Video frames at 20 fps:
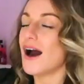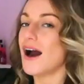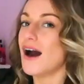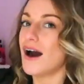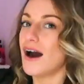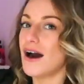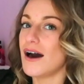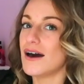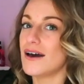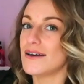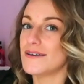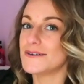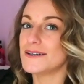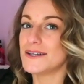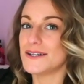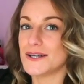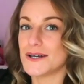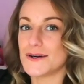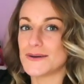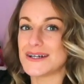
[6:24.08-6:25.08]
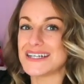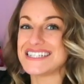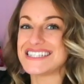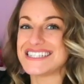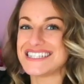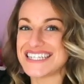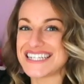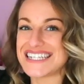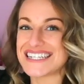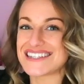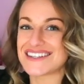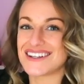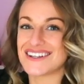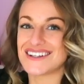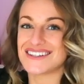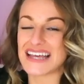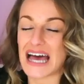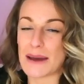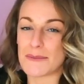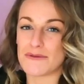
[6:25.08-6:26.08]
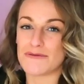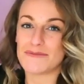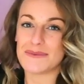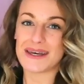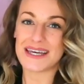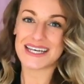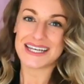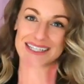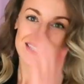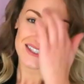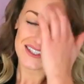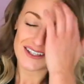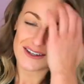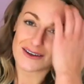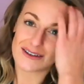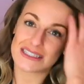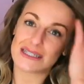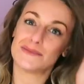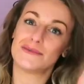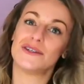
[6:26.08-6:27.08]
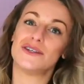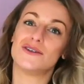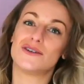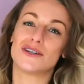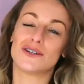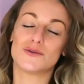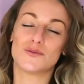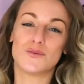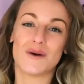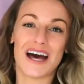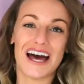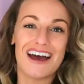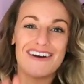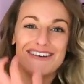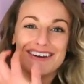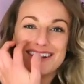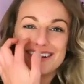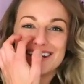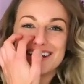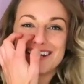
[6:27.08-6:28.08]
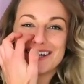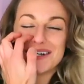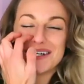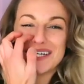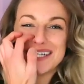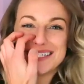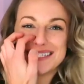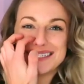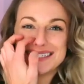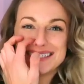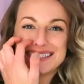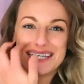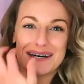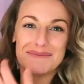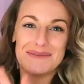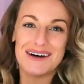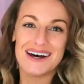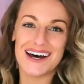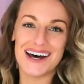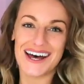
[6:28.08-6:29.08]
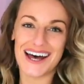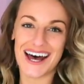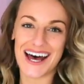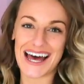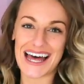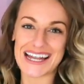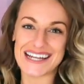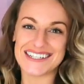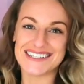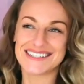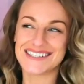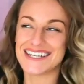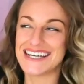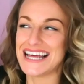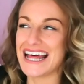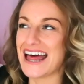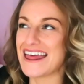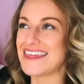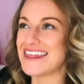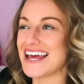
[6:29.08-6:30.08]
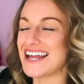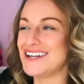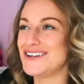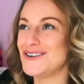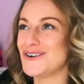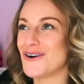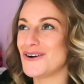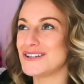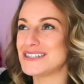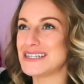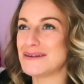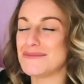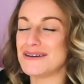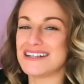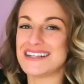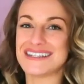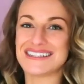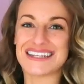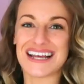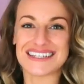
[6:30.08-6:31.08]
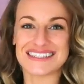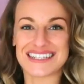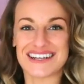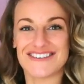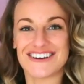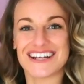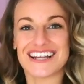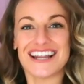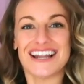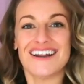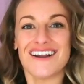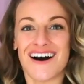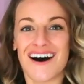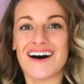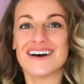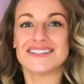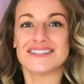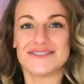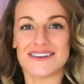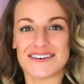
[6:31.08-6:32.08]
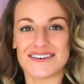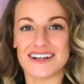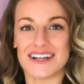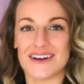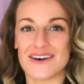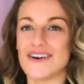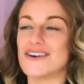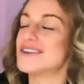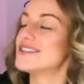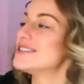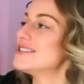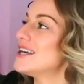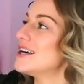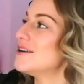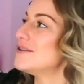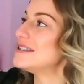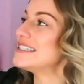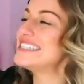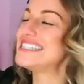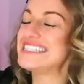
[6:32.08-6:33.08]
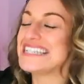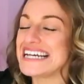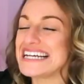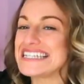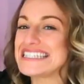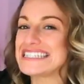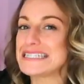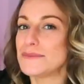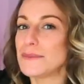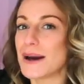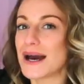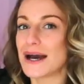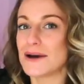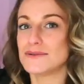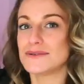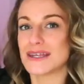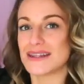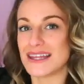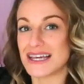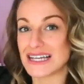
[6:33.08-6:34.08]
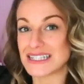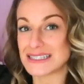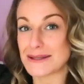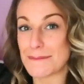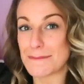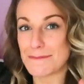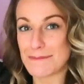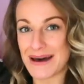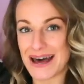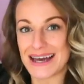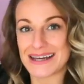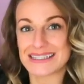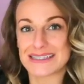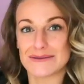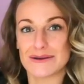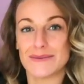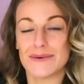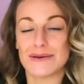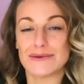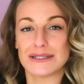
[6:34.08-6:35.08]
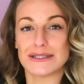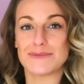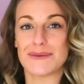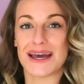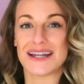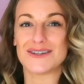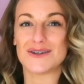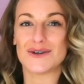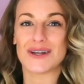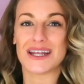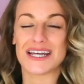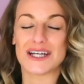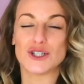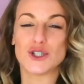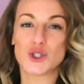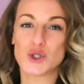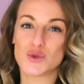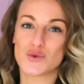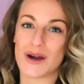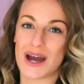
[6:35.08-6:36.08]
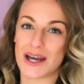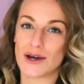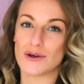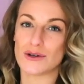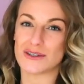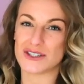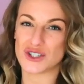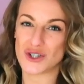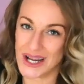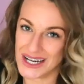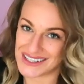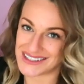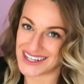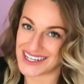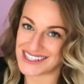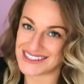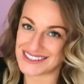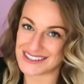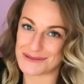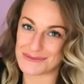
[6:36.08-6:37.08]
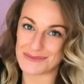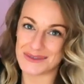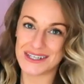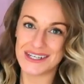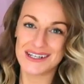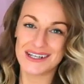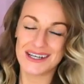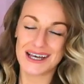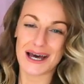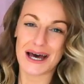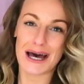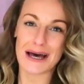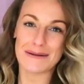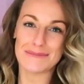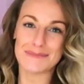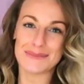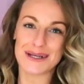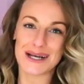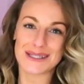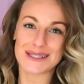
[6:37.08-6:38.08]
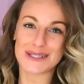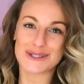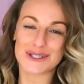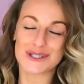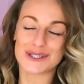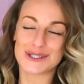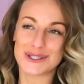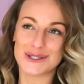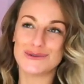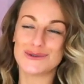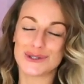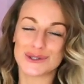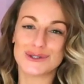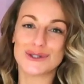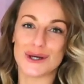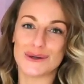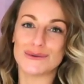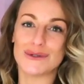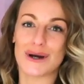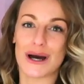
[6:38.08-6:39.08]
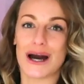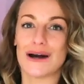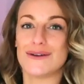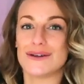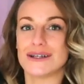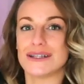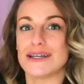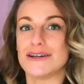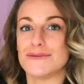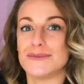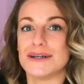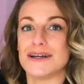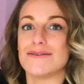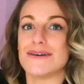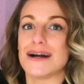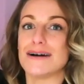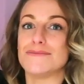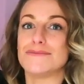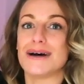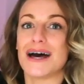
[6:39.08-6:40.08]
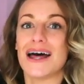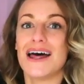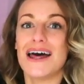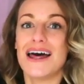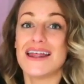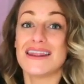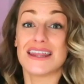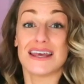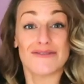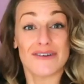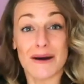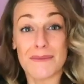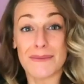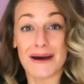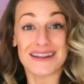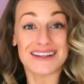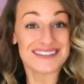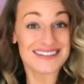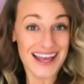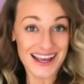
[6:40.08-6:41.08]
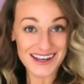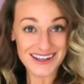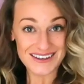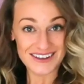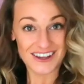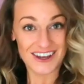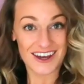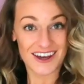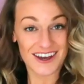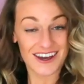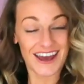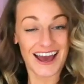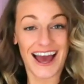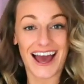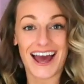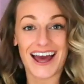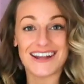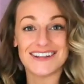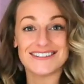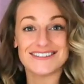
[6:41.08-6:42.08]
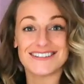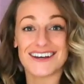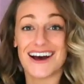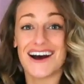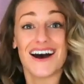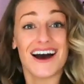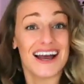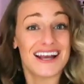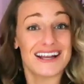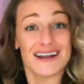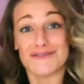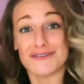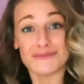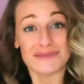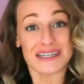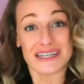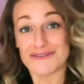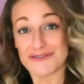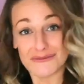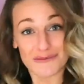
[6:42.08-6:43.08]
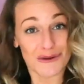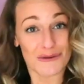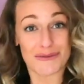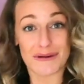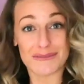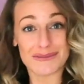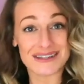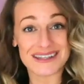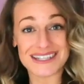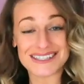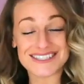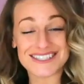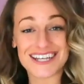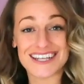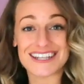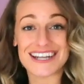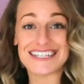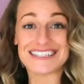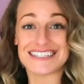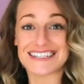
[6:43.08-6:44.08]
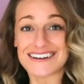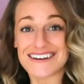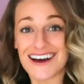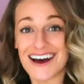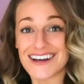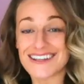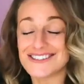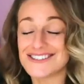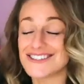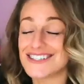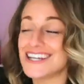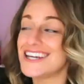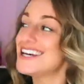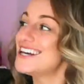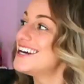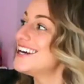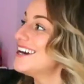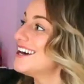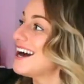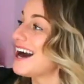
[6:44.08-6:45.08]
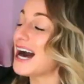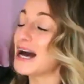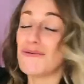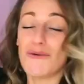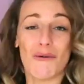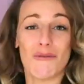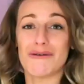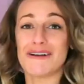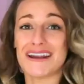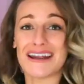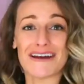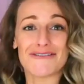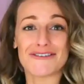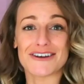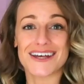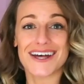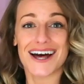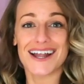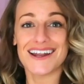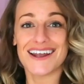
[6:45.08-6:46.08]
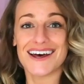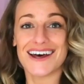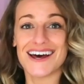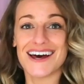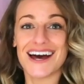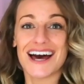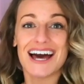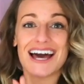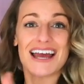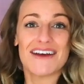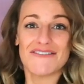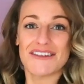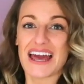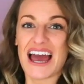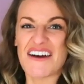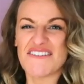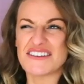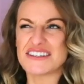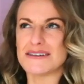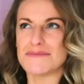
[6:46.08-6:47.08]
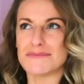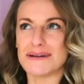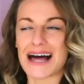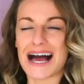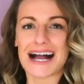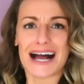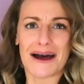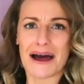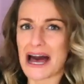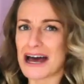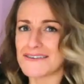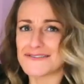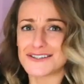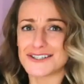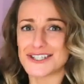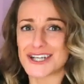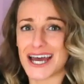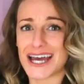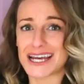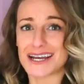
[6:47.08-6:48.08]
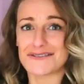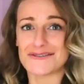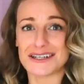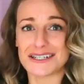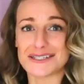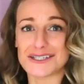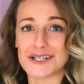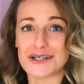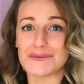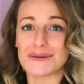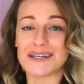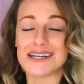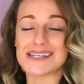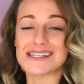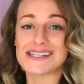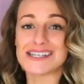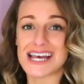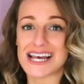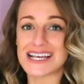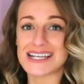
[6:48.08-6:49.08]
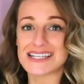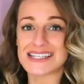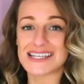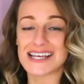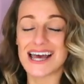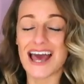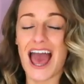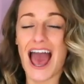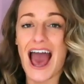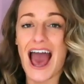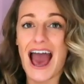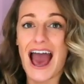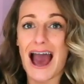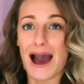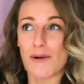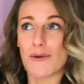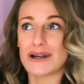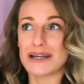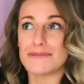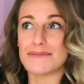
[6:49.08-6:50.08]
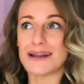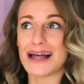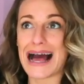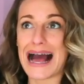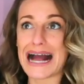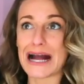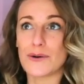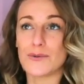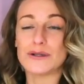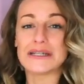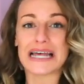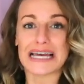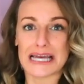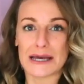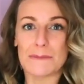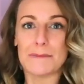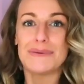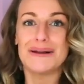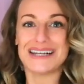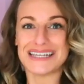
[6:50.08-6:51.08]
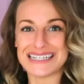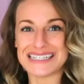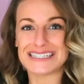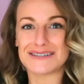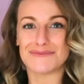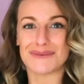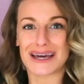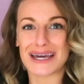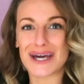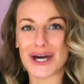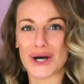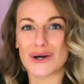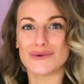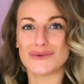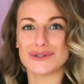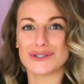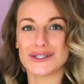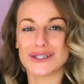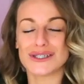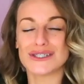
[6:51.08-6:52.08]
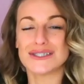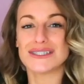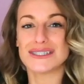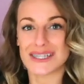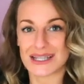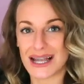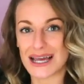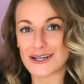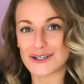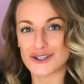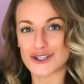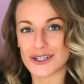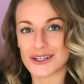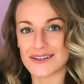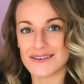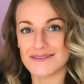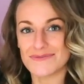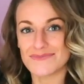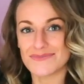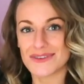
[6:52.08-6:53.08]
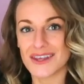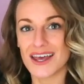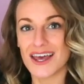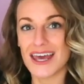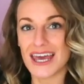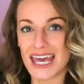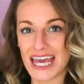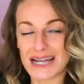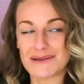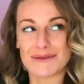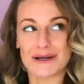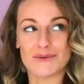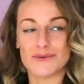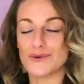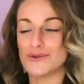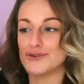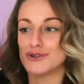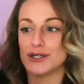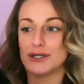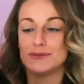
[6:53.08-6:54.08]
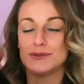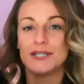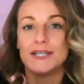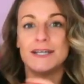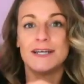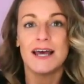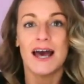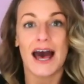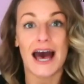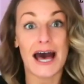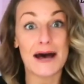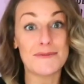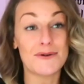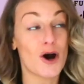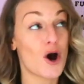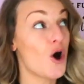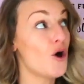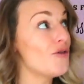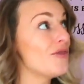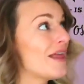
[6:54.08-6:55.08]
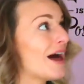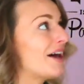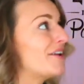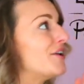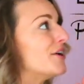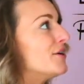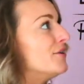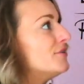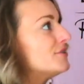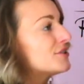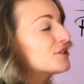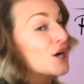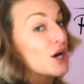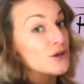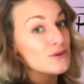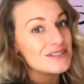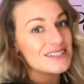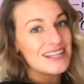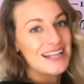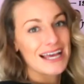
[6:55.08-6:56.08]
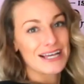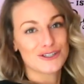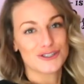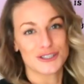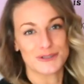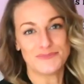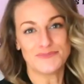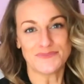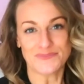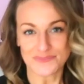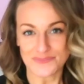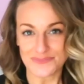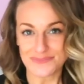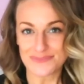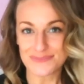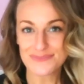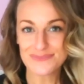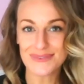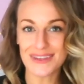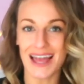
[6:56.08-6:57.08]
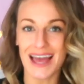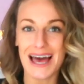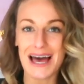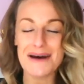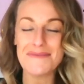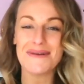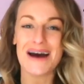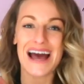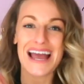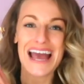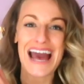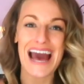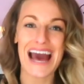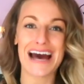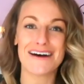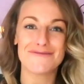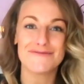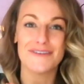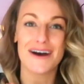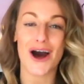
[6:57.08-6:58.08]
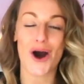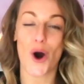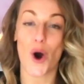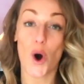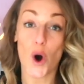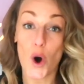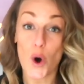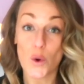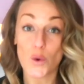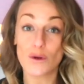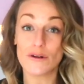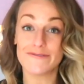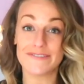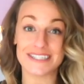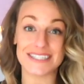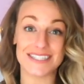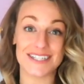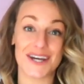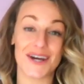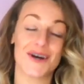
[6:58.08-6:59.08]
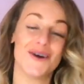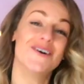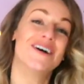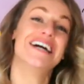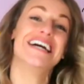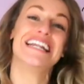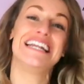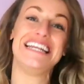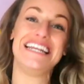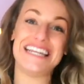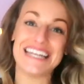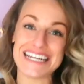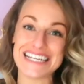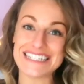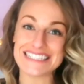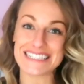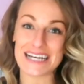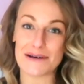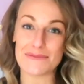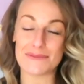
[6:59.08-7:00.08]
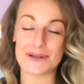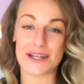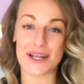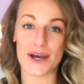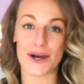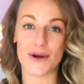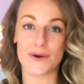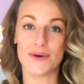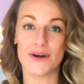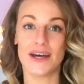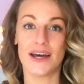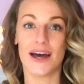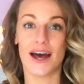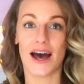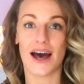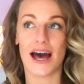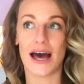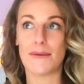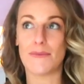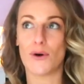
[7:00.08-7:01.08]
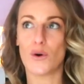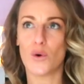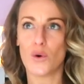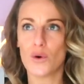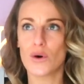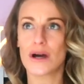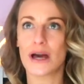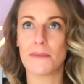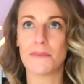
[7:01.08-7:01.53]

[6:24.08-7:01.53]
are you know a seasonal type of piece they're not something you could wear in the in the summer and they're not something that's necessarily going to last very long. So £60 I think is the maximum I would spend on like a, I call it trend item, um, because I just, you just don't know how long they'll be around. But they've come back the second year and I love them even more probably this year than I did last year. I want one in every colour. If they have this in black, I have to check if they do because this and one in black would like complete my coat selection in my wardrobe. Um, on that note, coat selection, um, I have a whole video linked down below, um, all